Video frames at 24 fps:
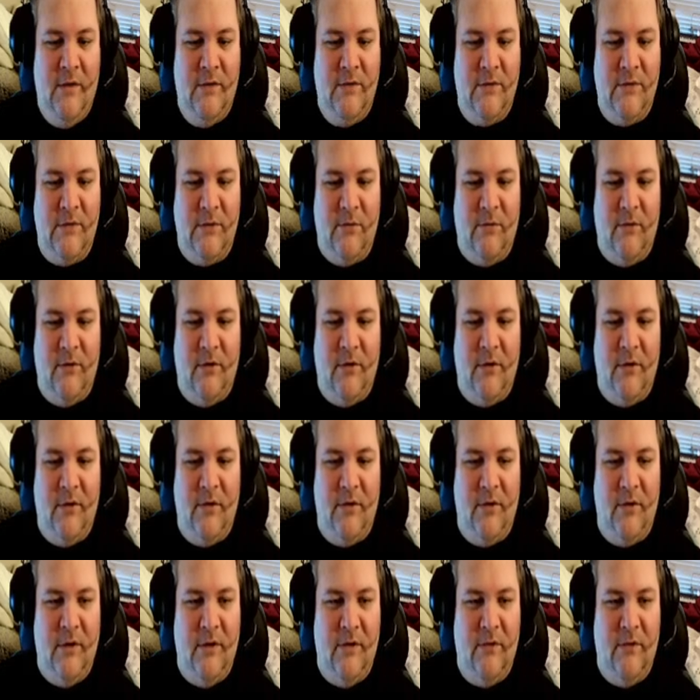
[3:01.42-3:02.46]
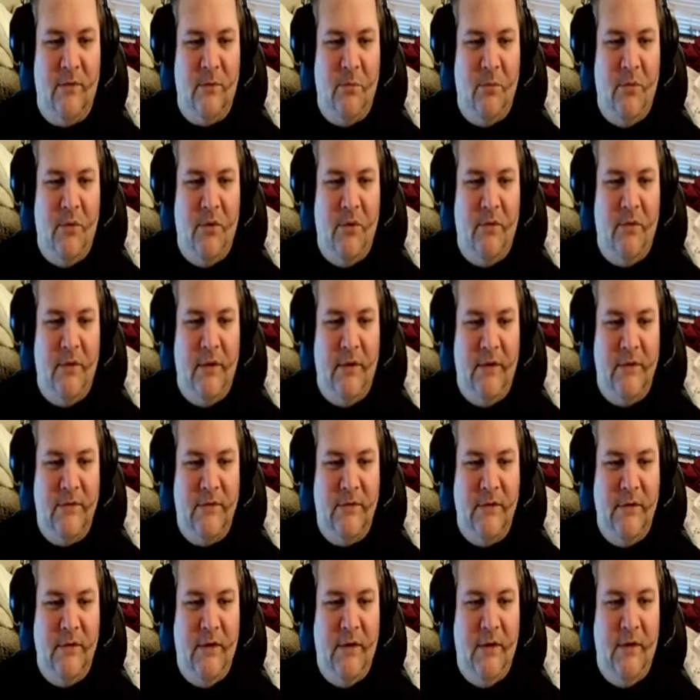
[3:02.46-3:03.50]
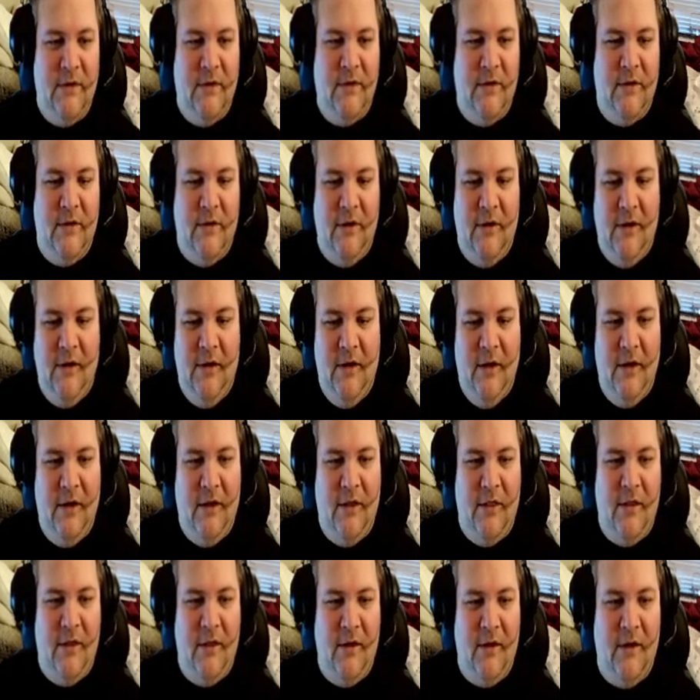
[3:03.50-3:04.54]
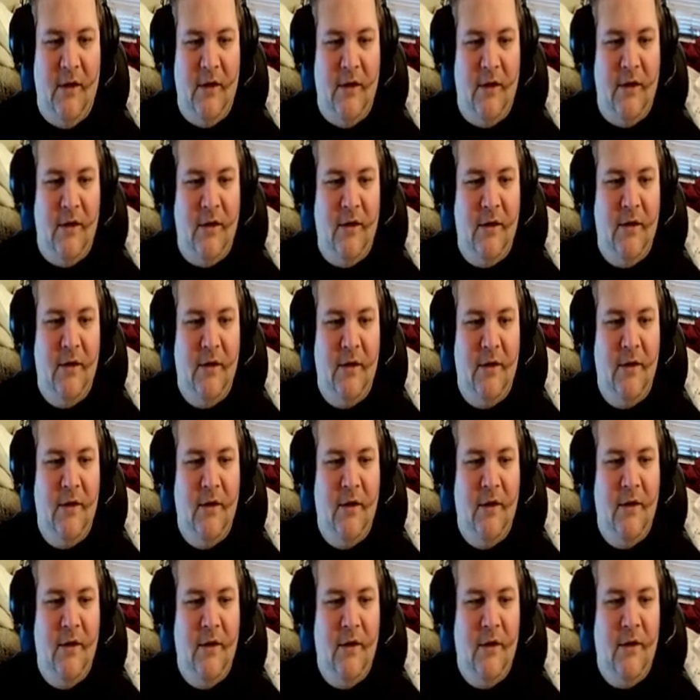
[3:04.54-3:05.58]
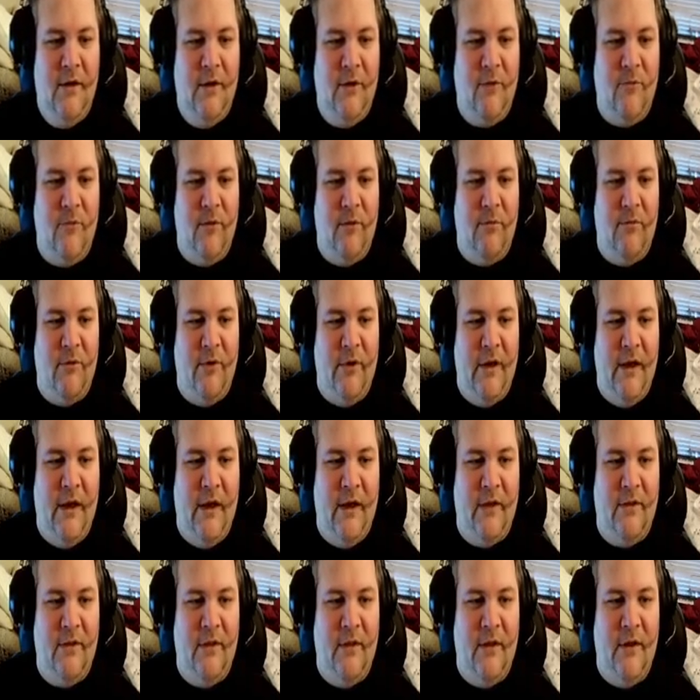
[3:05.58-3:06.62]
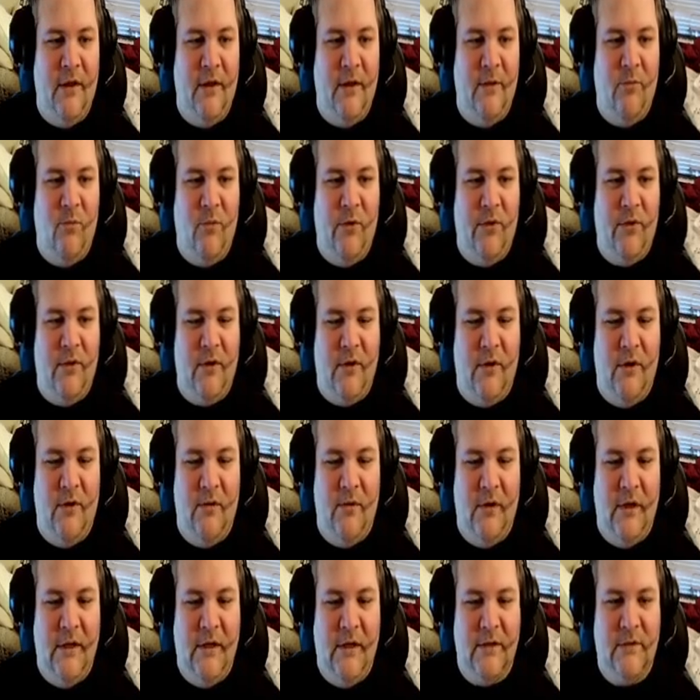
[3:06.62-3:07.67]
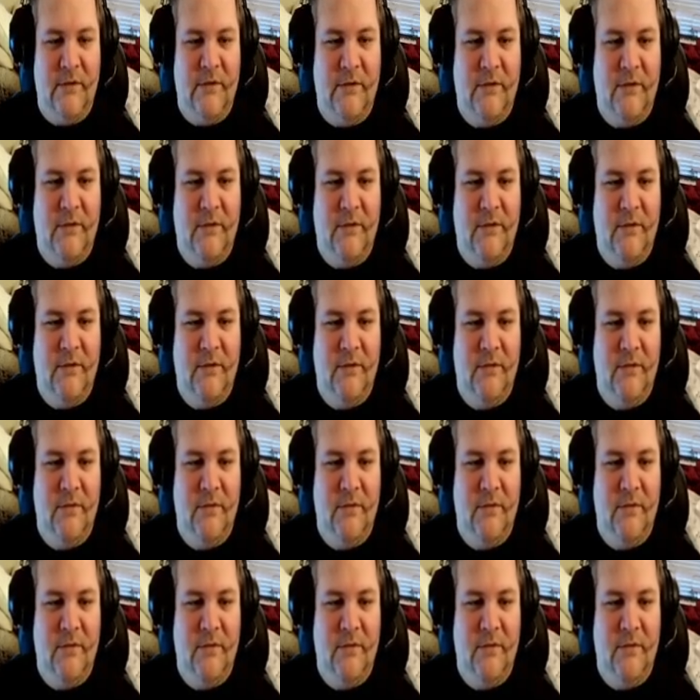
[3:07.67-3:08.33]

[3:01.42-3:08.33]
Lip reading: So we'll learn these abilities here, and then we will add them with the codex.